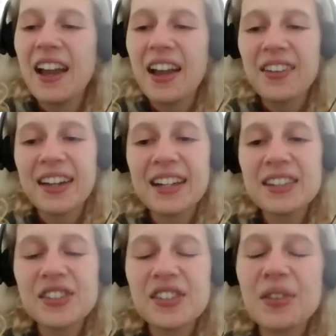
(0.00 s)
Okay,
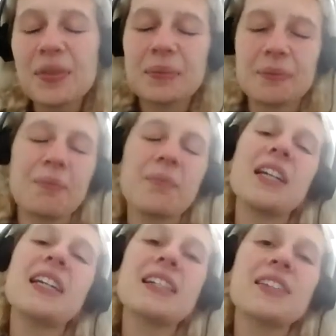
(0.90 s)
so
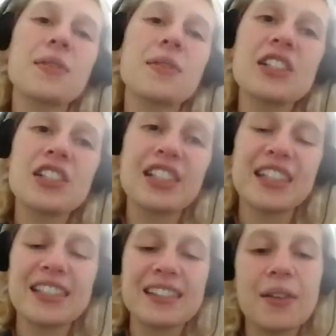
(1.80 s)
my next question
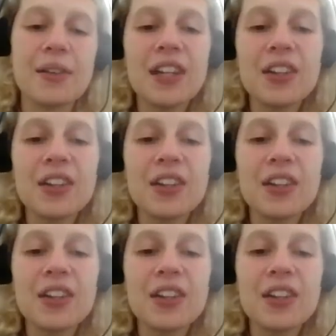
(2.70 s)
is now a